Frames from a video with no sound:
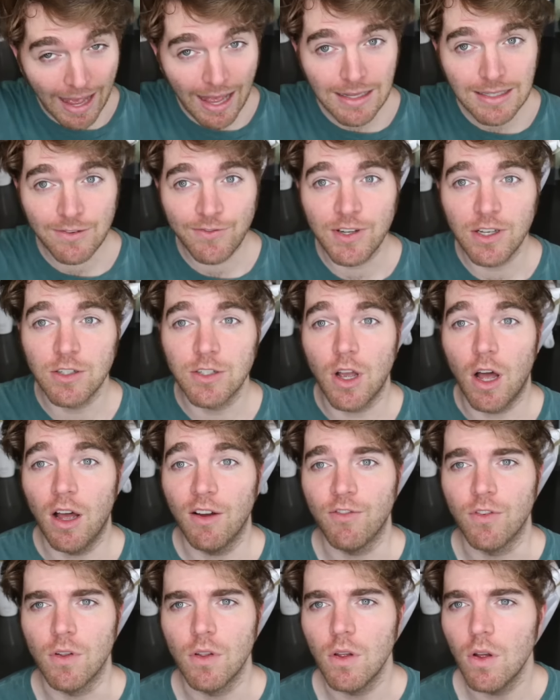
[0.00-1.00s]
that feels
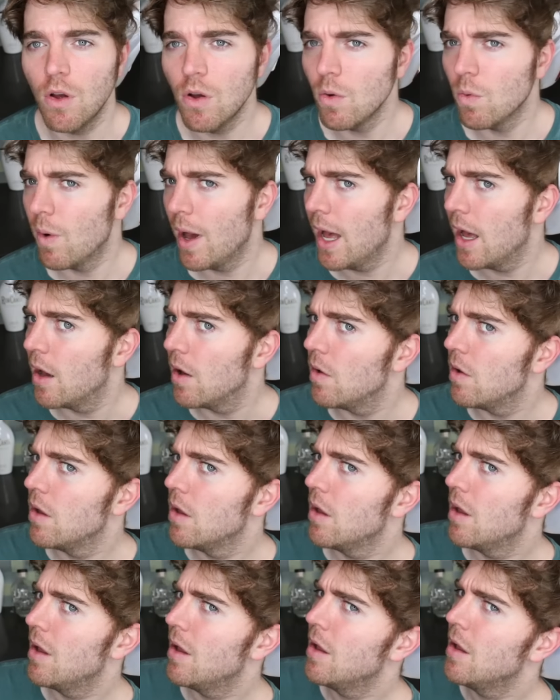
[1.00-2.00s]
awful. Oh, wow.
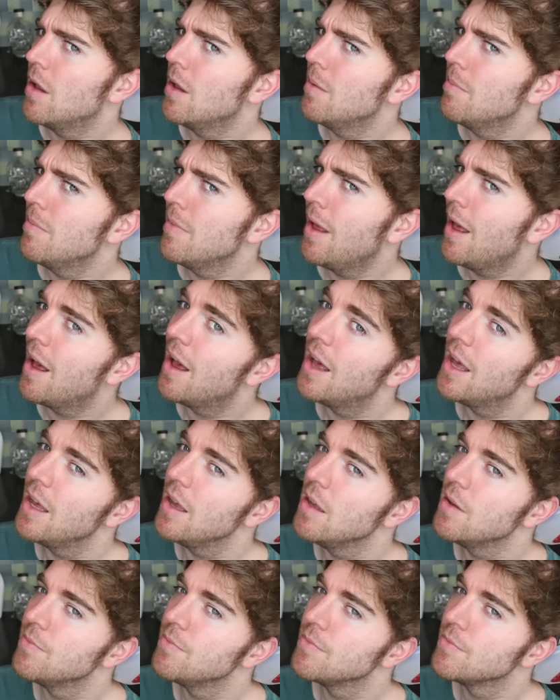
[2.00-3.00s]
Um,
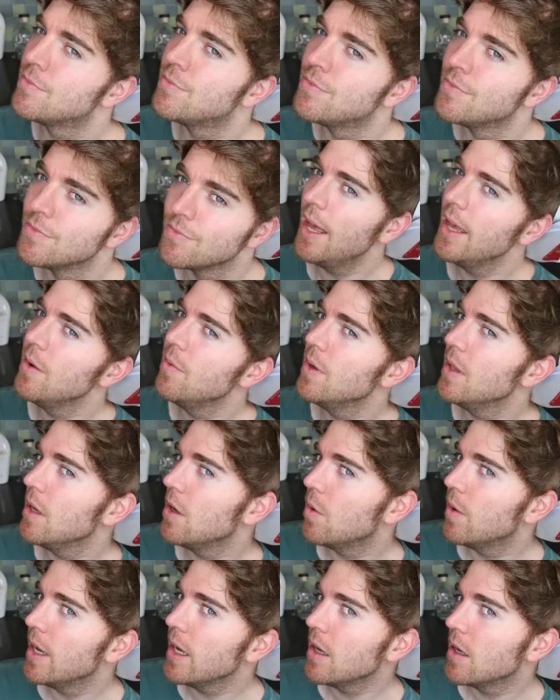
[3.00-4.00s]
hi. Hi, really
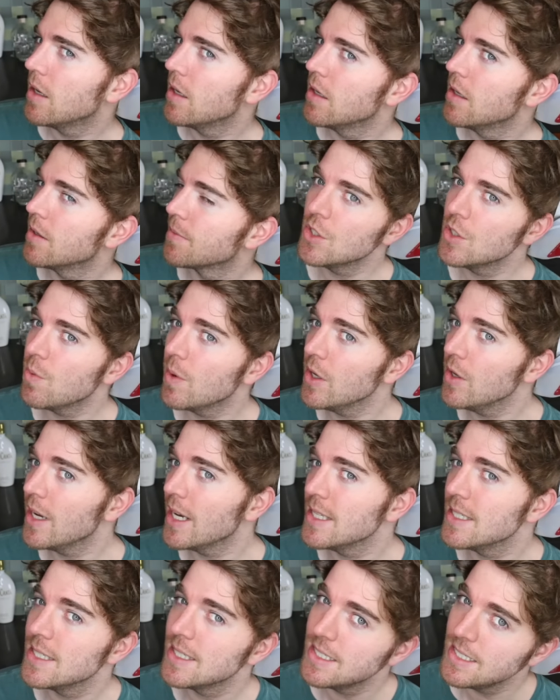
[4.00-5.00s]
quick. Just want you
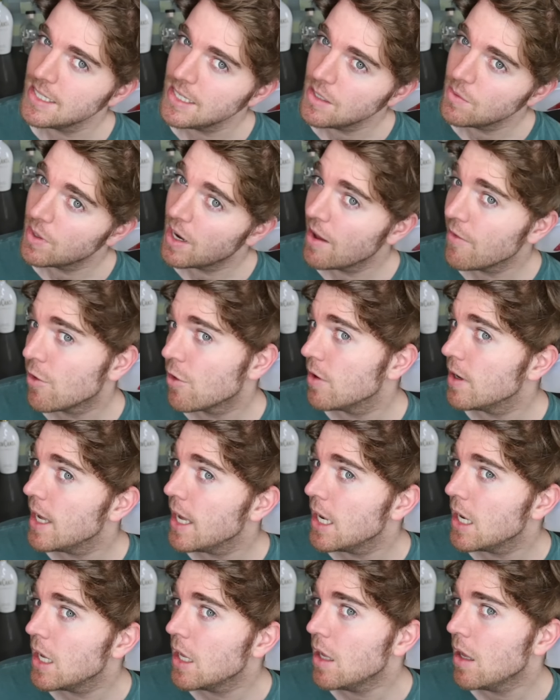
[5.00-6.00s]
guys to see what I've
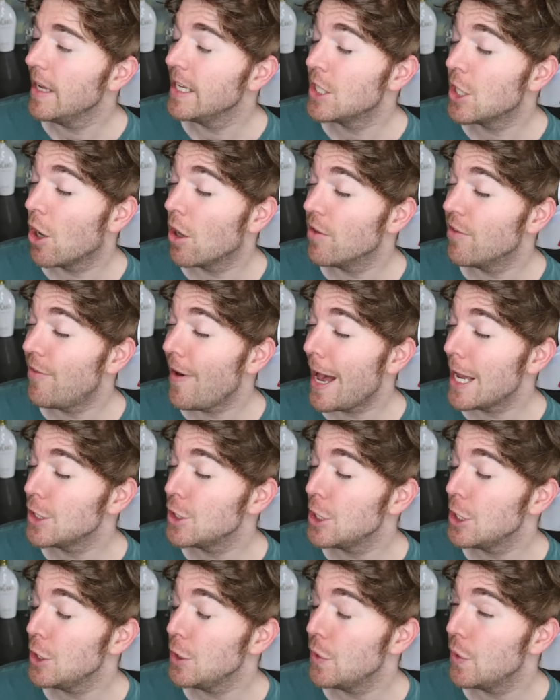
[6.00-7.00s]
created. It's called
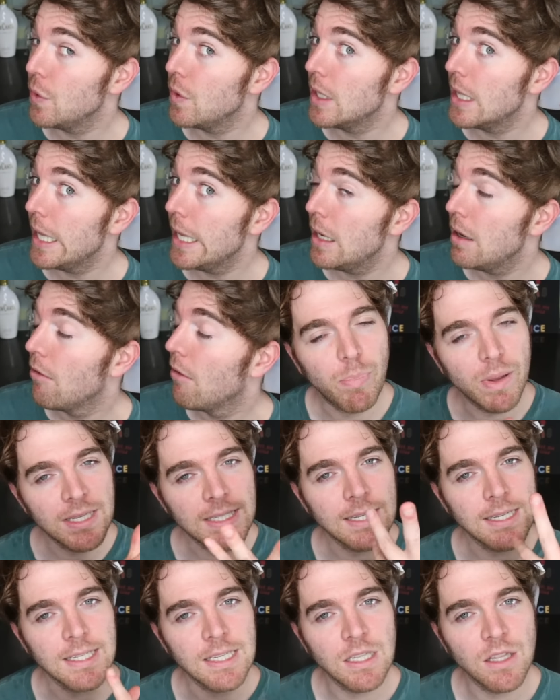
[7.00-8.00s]
fashion, Google it.
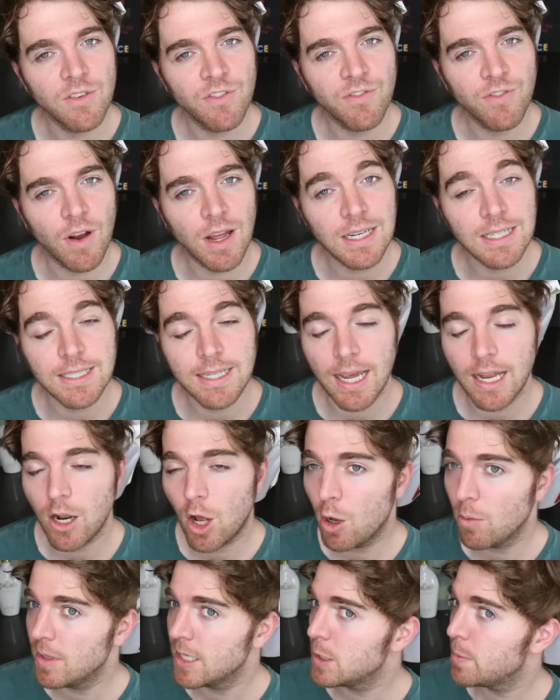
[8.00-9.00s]
Business in the front, dead
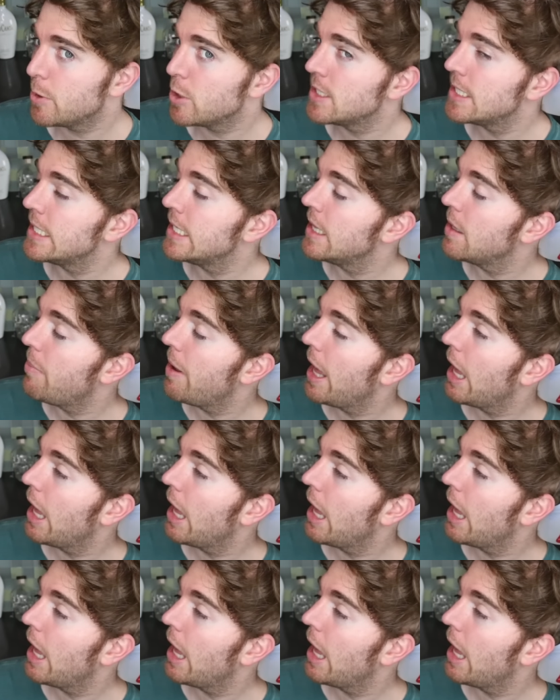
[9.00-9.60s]
homeless person in the